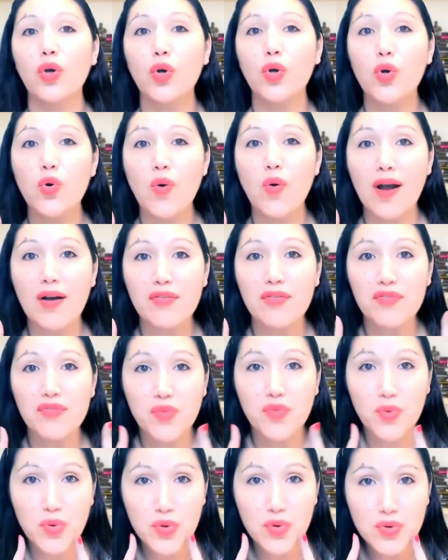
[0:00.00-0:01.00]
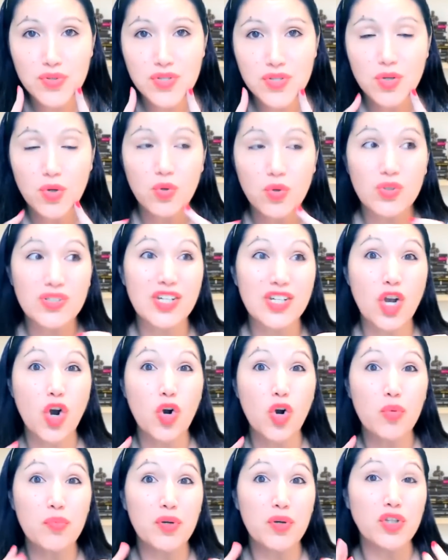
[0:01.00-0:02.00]
coiffeuse, or the
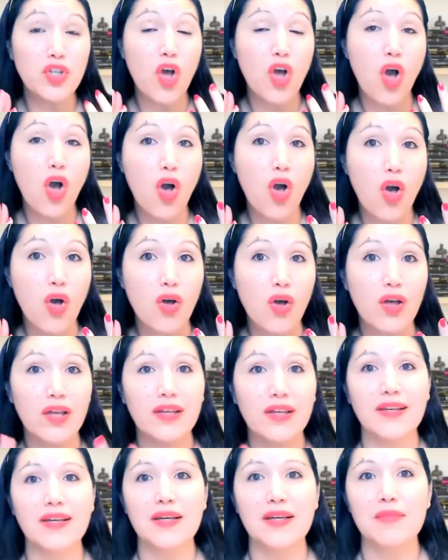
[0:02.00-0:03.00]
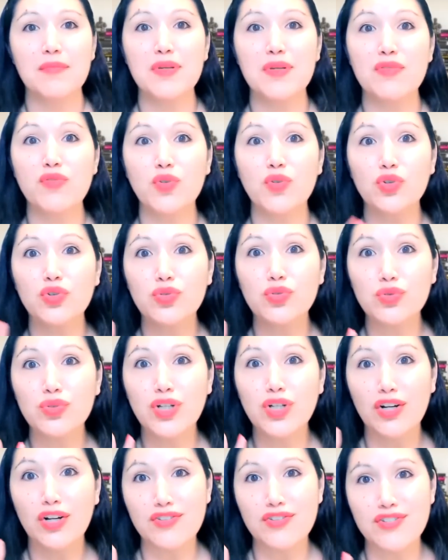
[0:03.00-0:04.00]
open E before two
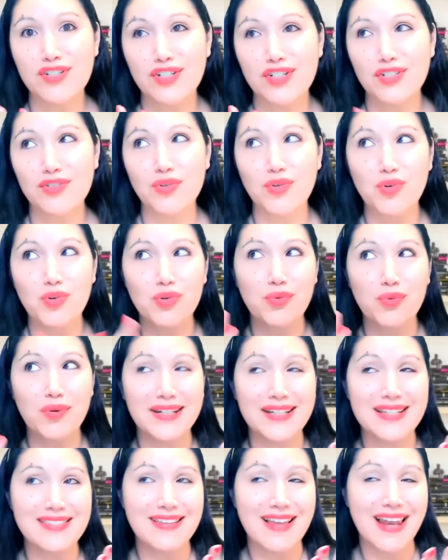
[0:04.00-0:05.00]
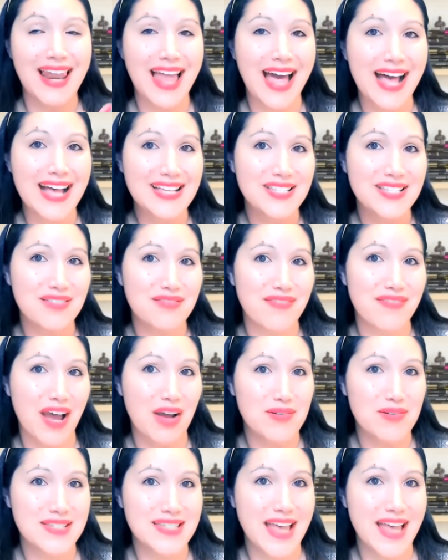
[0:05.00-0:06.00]
consonant or when it's the last
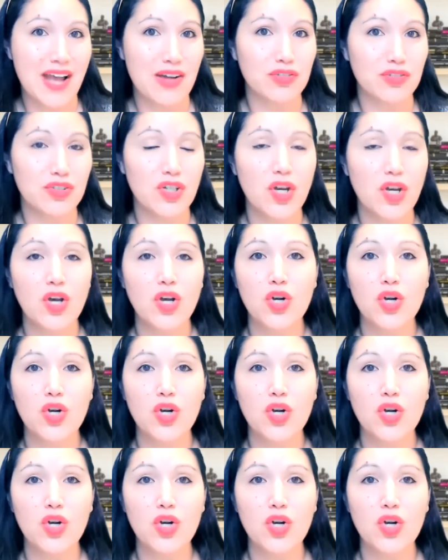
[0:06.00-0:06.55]
vowel sound.